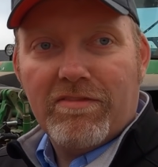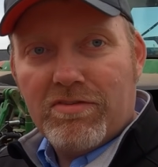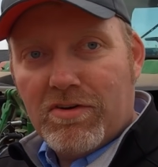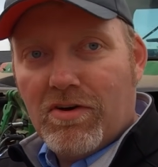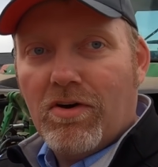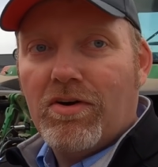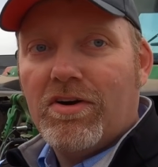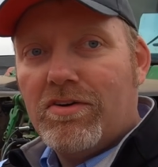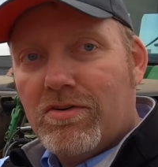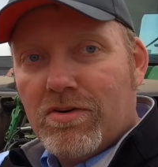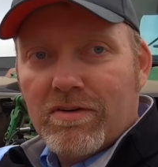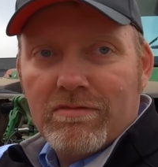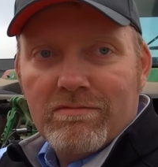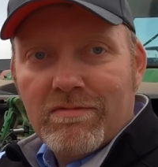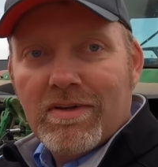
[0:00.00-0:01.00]
If you know you're
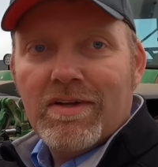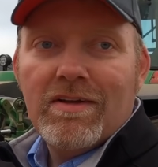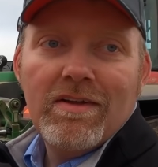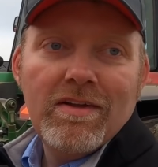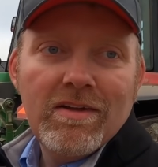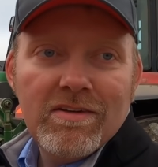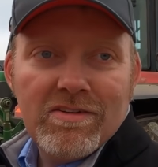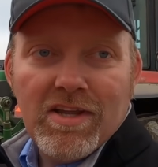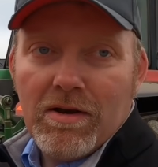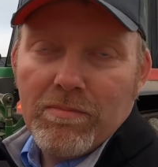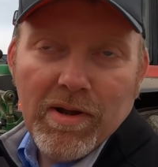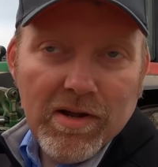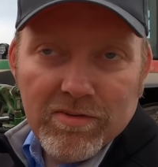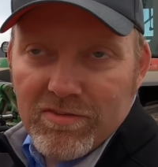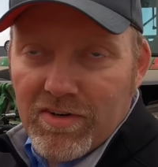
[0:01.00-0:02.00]
doing 10
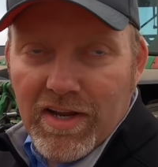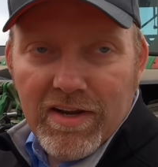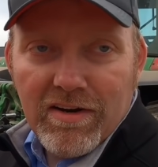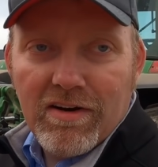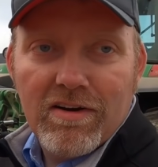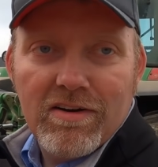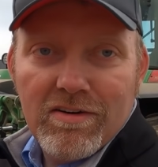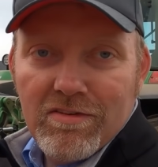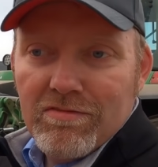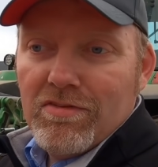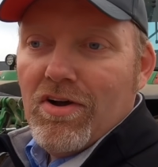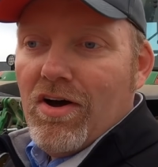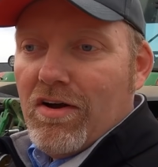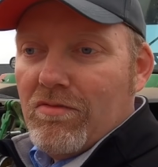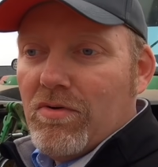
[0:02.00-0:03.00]
pounds an acre and you've
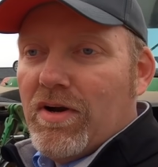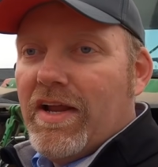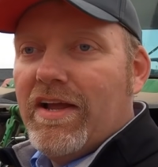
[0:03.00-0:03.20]
gone 1